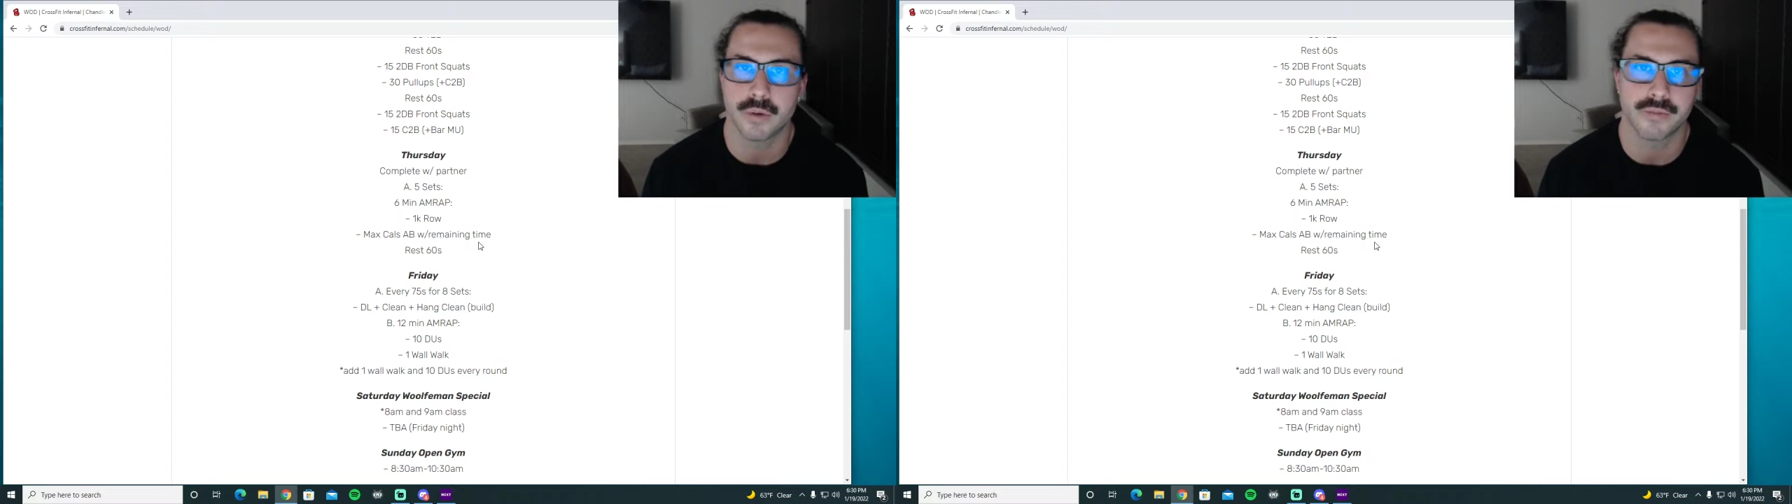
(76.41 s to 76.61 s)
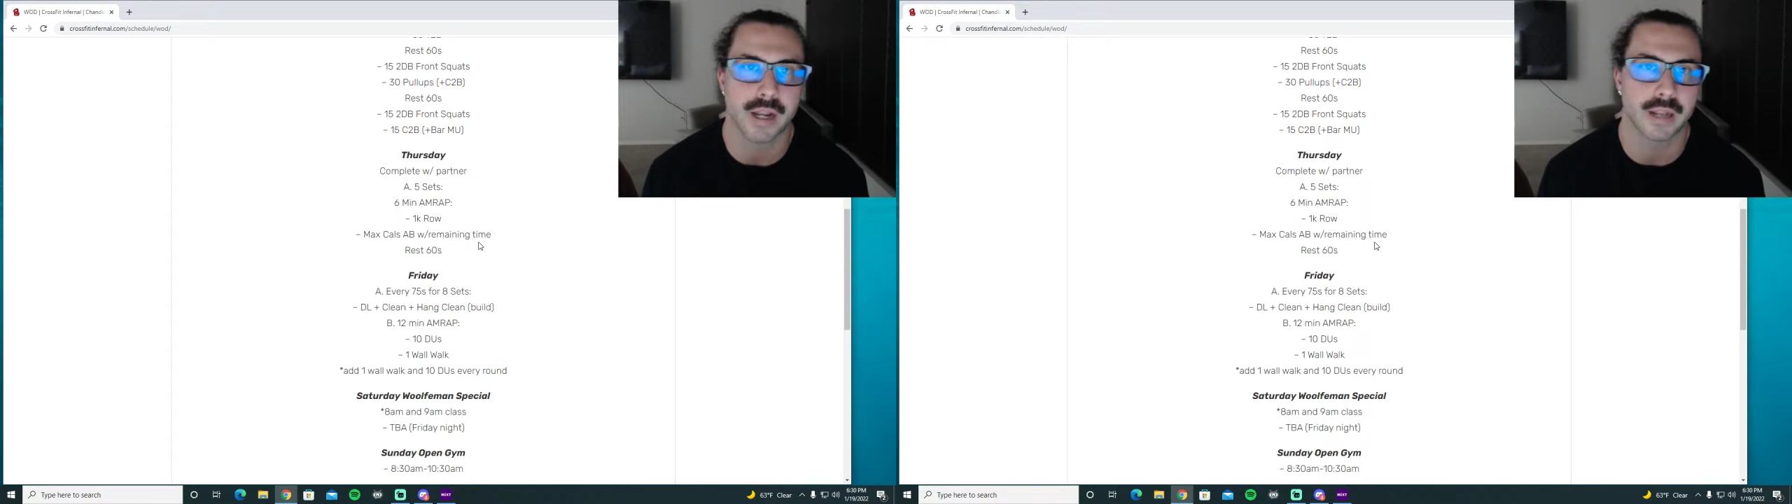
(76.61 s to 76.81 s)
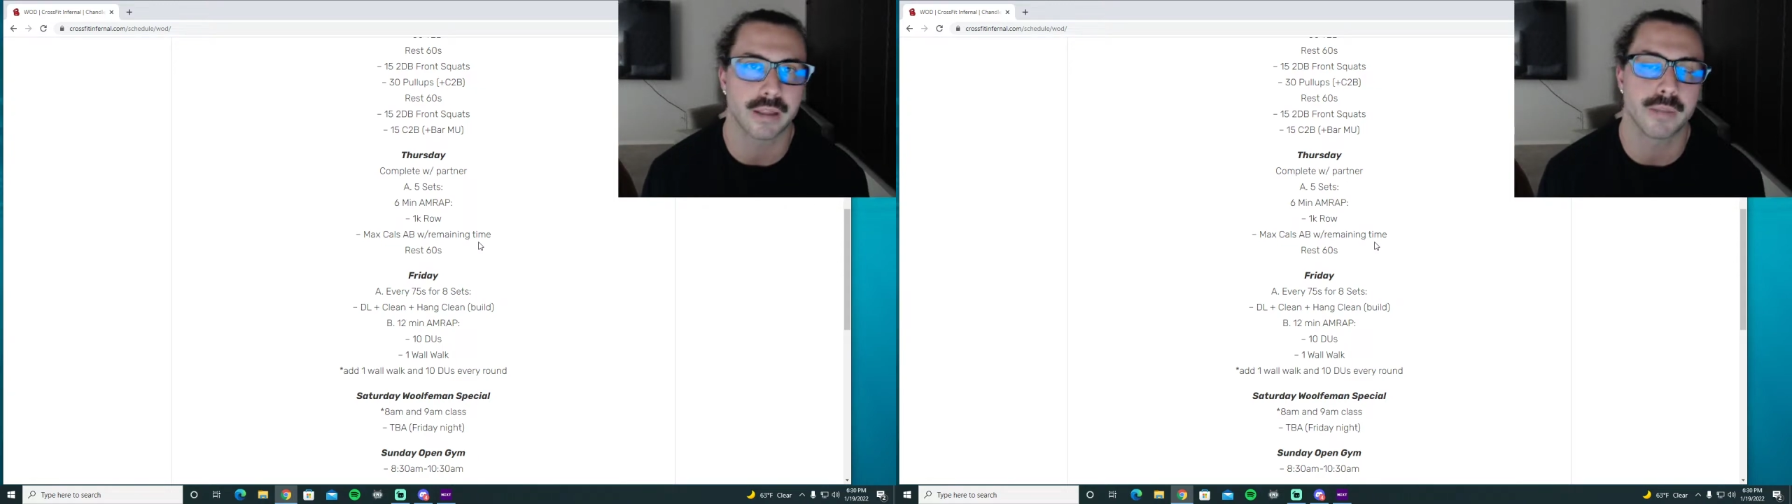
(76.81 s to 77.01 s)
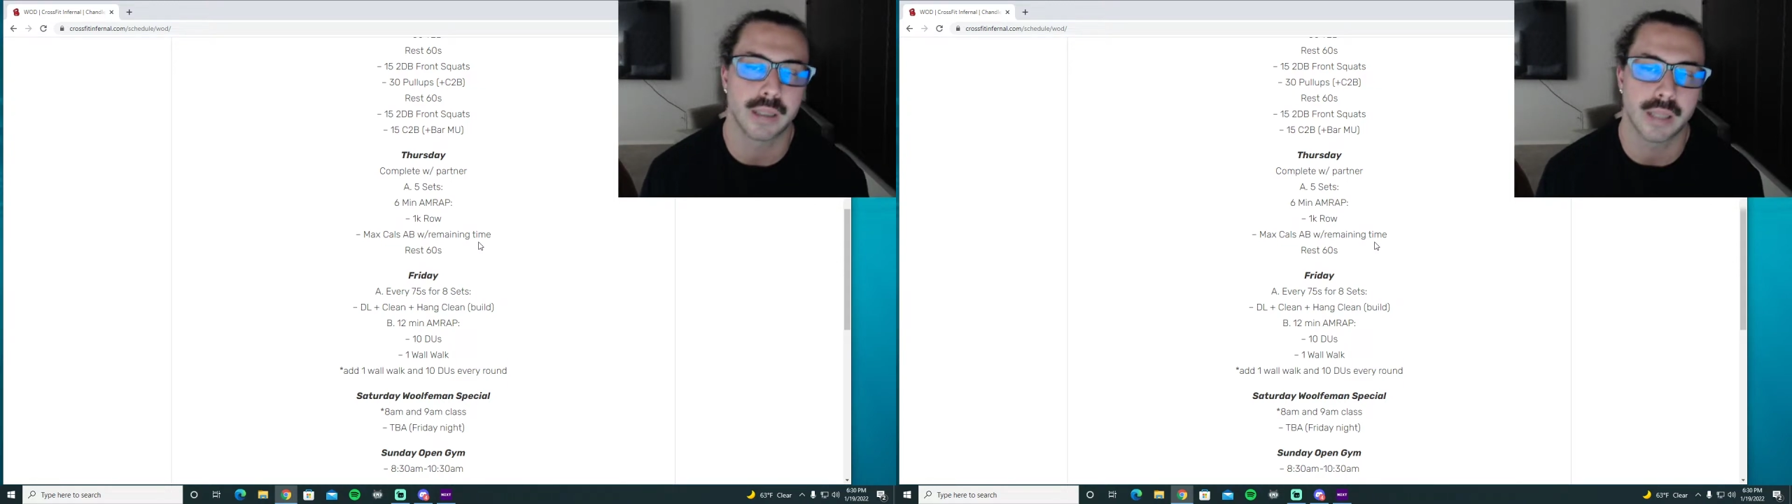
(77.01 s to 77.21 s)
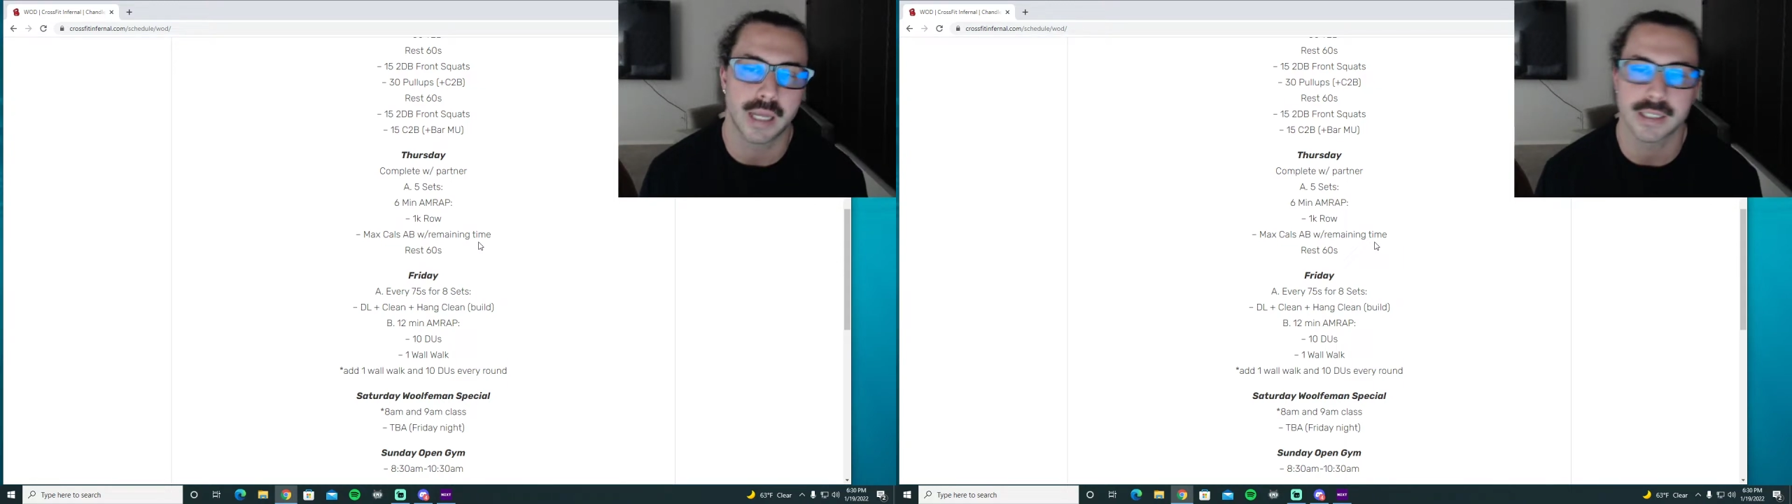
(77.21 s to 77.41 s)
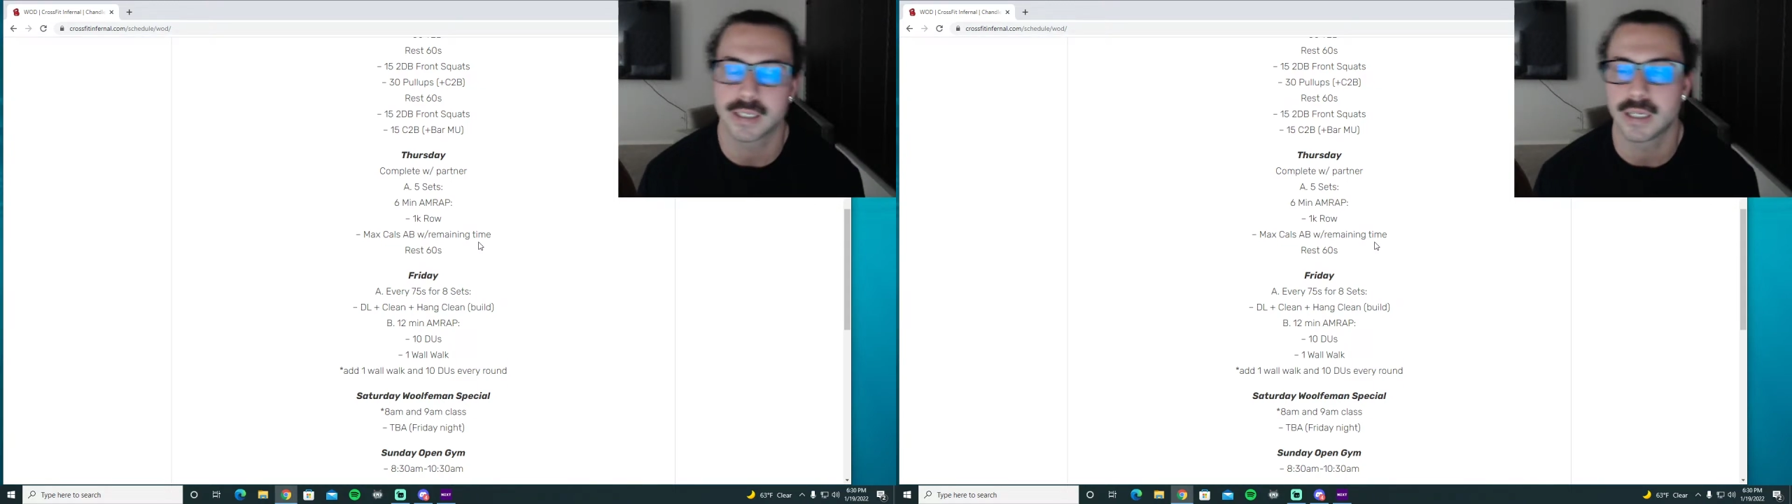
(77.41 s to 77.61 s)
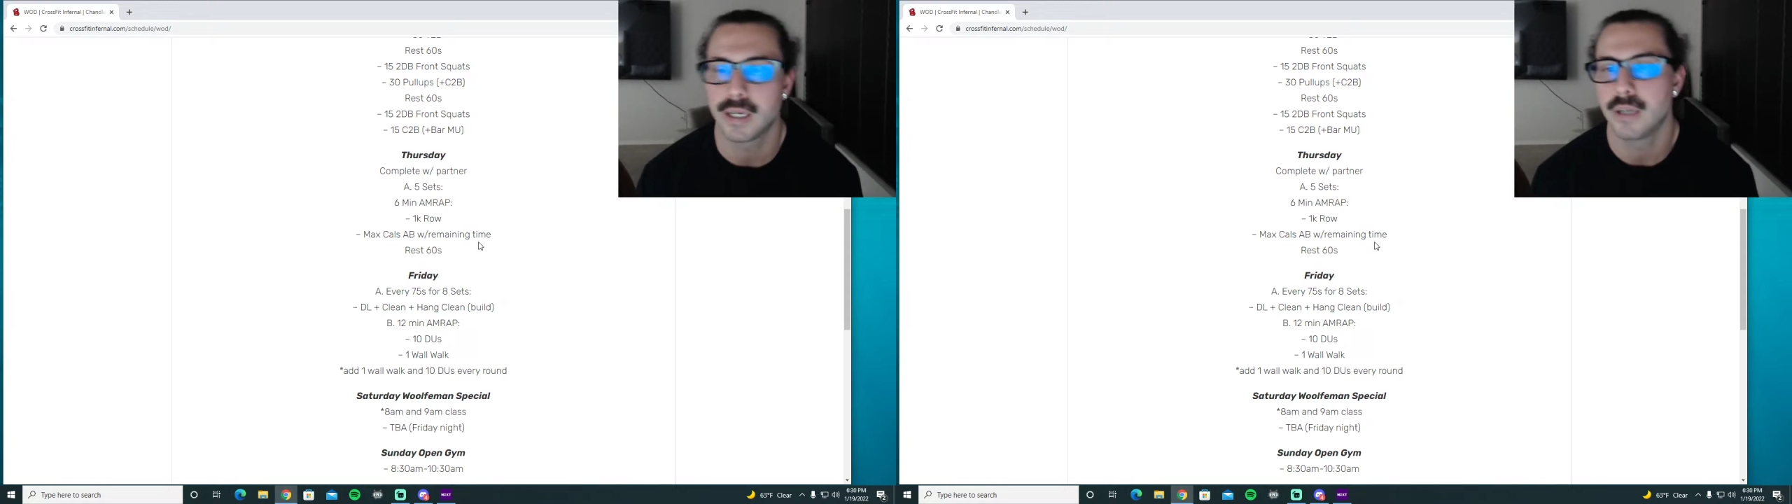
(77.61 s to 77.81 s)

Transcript: if not a little bit less.